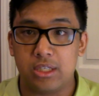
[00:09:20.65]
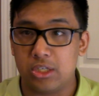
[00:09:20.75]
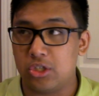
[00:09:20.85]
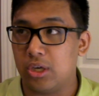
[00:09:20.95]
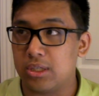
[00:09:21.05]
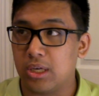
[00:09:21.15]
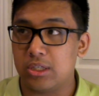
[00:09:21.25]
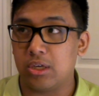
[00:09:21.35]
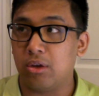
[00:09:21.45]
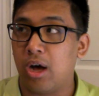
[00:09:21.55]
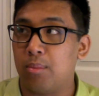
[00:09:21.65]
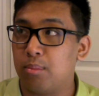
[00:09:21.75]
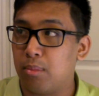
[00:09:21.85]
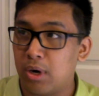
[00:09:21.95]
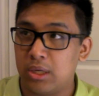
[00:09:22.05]
It's just it's a lot
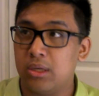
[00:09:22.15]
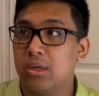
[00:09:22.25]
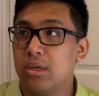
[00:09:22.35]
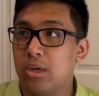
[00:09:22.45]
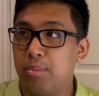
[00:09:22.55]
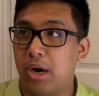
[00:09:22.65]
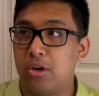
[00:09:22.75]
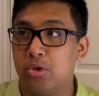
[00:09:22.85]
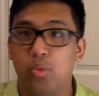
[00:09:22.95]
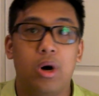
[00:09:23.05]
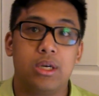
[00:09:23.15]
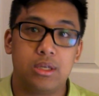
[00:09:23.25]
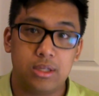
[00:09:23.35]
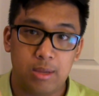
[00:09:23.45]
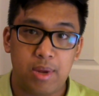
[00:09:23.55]
money compared to what
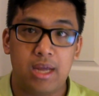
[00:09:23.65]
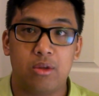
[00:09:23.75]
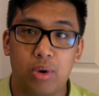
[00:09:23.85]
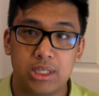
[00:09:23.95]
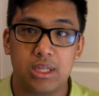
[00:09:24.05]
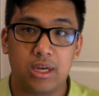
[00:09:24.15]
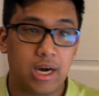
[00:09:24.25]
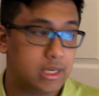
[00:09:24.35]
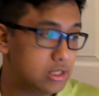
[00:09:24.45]
they pay the rest of the guys.